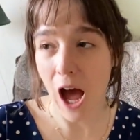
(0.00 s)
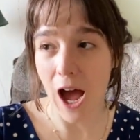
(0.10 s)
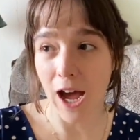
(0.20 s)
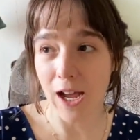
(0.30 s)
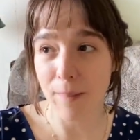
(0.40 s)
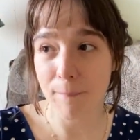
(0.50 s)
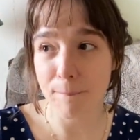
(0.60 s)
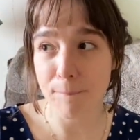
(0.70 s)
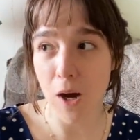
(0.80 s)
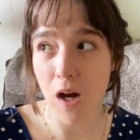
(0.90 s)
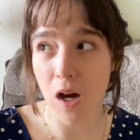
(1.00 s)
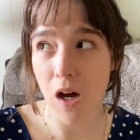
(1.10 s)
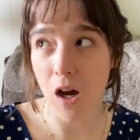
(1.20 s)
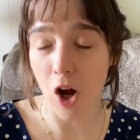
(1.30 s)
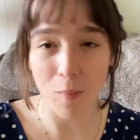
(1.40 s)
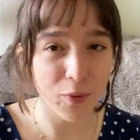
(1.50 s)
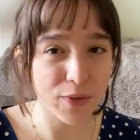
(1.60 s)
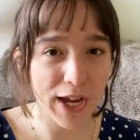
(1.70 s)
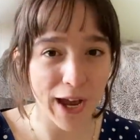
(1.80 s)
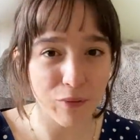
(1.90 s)
I'm
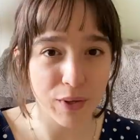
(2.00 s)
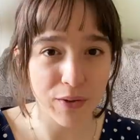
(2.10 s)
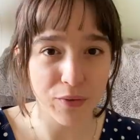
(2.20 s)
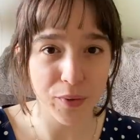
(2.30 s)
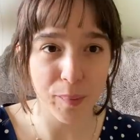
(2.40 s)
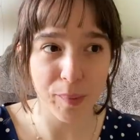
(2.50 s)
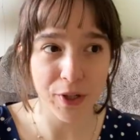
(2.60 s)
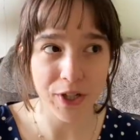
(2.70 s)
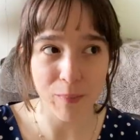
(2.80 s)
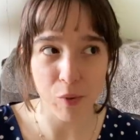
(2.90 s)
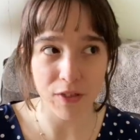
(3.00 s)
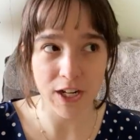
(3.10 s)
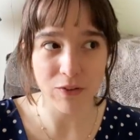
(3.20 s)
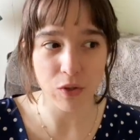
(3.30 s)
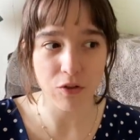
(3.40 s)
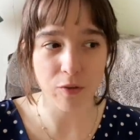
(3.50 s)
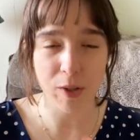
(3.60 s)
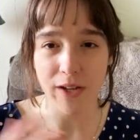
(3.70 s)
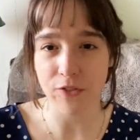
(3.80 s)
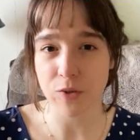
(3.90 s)
almost halfway through the book. I'm more than halfway through the
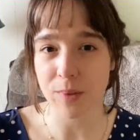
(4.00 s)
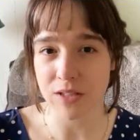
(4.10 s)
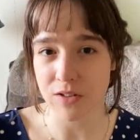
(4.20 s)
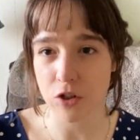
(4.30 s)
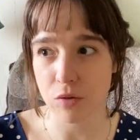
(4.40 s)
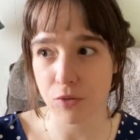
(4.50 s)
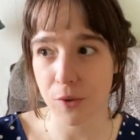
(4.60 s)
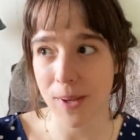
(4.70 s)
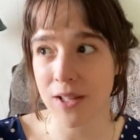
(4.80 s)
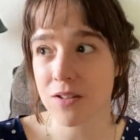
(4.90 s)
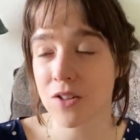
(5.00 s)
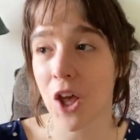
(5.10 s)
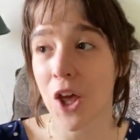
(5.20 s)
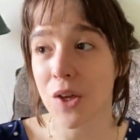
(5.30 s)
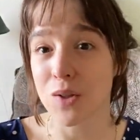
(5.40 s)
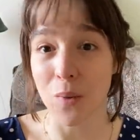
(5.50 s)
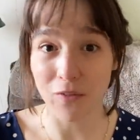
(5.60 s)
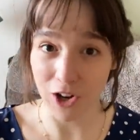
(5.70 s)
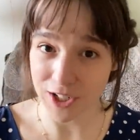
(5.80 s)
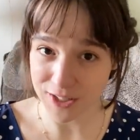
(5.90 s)
book and there's been zero romance. So
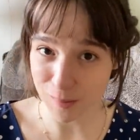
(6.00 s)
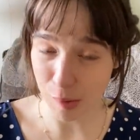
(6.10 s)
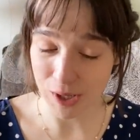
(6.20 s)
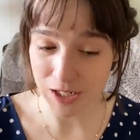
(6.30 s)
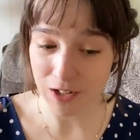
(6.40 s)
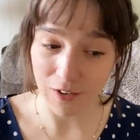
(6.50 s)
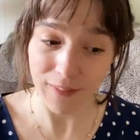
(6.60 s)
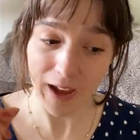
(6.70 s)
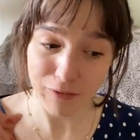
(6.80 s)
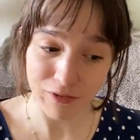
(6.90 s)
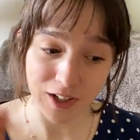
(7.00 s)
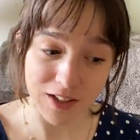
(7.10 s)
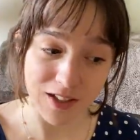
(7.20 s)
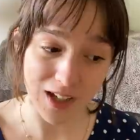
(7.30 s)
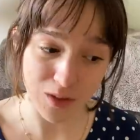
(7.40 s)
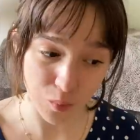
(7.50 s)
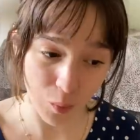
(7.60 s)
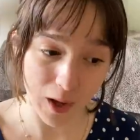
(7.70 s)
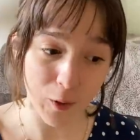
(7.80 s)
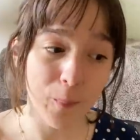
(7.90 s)
very disappointed on that front as
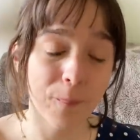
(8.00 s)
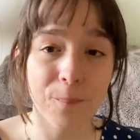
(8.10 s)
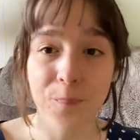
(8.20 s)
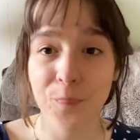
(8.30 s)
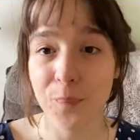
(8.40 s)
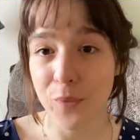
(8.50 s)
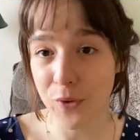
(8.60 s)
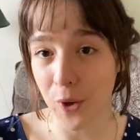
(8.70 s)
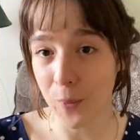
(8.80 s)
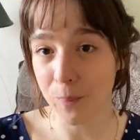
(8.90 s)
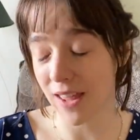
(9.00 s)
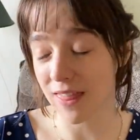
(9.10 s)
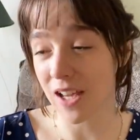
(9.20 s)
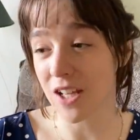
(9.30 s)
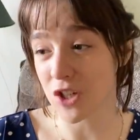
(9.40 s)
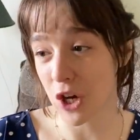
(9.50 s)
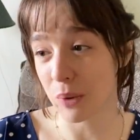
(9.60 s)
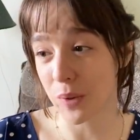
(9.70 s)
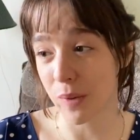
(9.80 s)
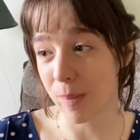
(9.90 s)
well. So I think I
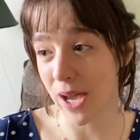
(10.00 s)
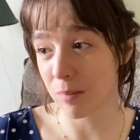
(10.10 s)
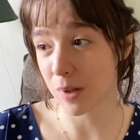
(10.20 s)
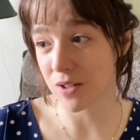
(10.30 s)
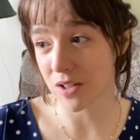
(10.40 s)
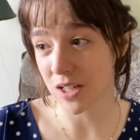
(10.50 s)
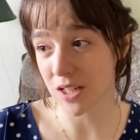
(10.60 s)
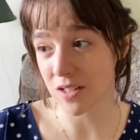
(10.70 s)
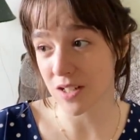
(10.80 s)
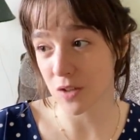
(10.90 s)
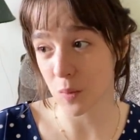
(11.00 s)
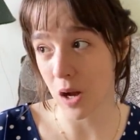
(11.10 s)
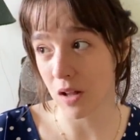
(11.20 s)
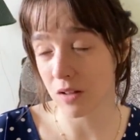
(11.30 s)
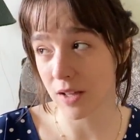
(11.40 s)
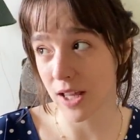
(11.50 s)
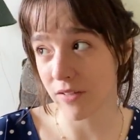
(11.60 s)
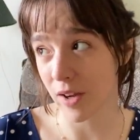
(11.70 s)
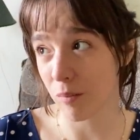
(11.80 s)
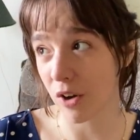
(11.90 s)
know who the bad person is as well. And
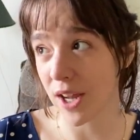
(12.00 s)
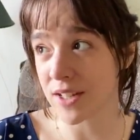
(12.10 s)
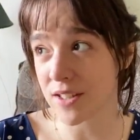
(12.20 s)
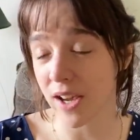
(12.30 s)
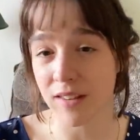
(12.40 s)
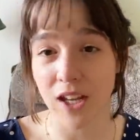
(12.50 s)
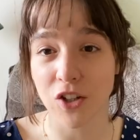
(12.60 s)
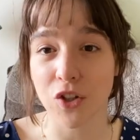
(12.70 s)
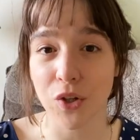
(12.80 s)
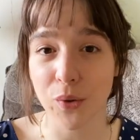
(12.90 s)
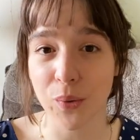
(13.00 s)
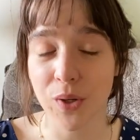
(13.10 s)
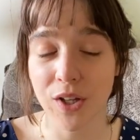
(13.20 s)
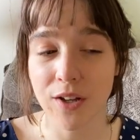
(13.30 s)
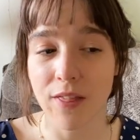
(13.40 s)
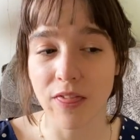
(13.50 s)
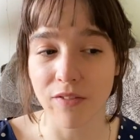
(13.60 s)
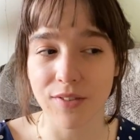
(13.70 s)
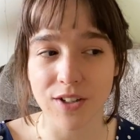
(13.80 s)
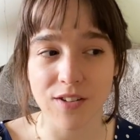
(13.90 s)
if I'm right, I like knew the
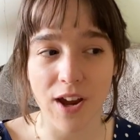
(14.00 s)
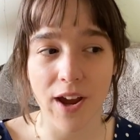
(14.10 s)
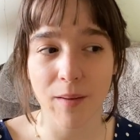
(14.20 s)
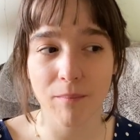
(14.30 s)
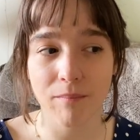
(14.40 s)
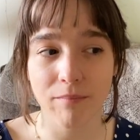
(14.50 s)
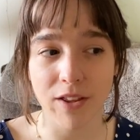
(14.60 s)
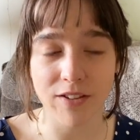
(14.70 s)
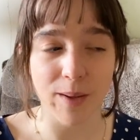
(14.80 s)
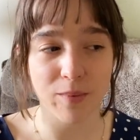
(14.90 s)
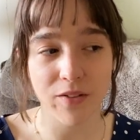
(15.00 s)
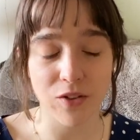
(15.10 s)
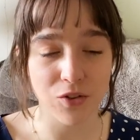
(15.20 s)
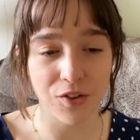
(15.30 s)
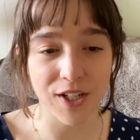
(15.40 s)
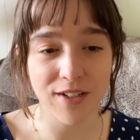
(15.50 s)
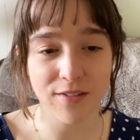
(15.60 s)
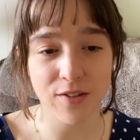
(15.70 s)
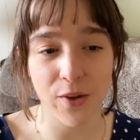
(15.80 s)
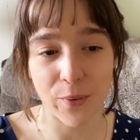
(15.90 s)
first time they stepped on the
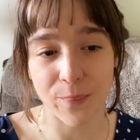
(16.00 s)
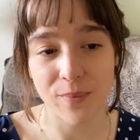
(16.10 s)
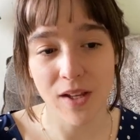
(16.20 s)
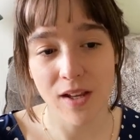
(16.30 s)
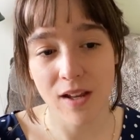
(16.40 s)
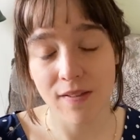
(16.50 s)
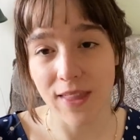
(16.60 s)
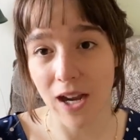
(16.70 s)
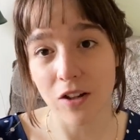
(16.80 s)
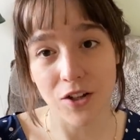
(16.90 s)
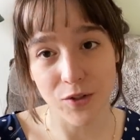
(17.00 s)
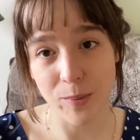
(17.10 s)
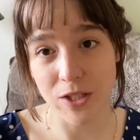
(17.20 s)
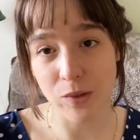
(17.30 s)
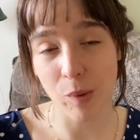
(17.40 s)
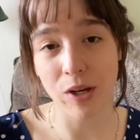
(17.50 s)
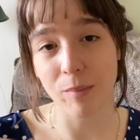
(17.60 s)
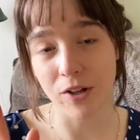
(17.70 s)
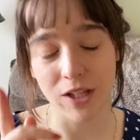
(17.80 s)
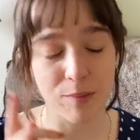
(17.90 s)
screen. So that'll also be disappointing,
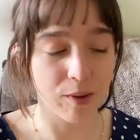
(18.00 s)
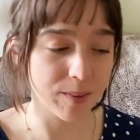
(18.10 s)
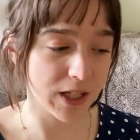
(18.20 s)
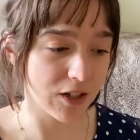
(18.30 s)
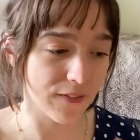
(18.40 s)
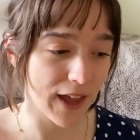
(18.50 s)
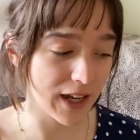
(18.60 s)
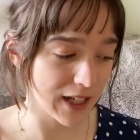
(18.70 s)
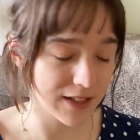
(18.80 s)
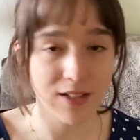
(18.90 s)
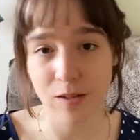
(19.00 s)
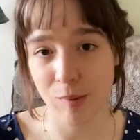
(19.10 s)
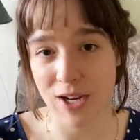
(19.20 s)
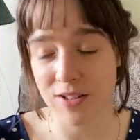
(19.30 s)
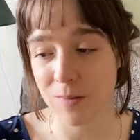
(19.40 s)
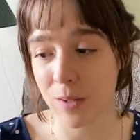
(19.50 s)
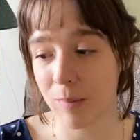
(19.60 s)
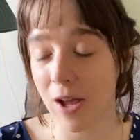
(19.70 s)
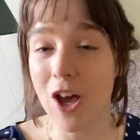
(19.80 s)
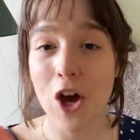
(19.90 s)
but I'll keep you updated on that in case it surprises me.
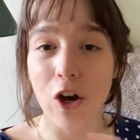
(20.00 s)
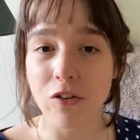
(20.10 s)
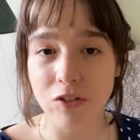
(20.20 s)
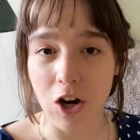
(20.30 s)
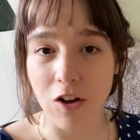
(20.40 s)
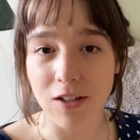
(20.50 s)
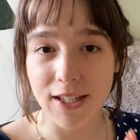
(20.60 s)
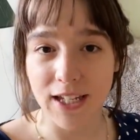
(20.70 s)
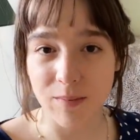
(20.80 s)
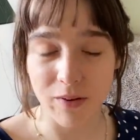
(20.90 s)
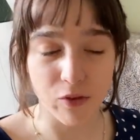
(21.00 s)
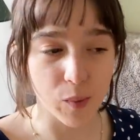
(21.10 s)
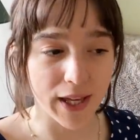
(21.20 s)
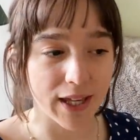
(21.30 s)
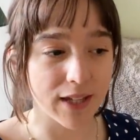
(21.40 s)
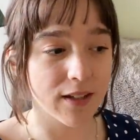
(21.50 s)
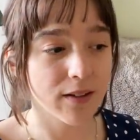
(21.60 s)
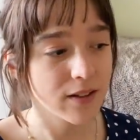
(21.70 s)
But overall, Kingdom of the Wicked.